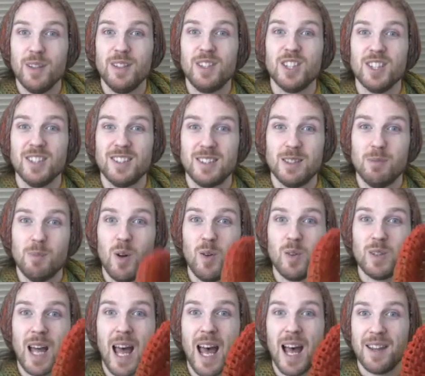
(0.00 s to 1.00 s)
than just some
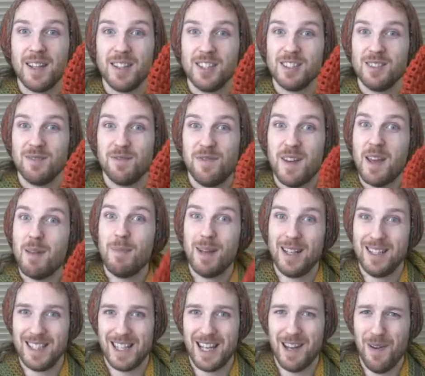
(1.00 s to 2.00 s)
old hat that doesn't fit
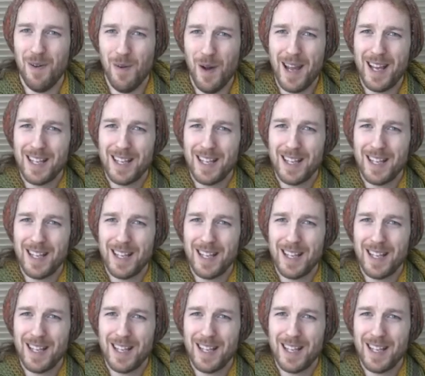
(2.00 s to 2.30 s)
me to give away,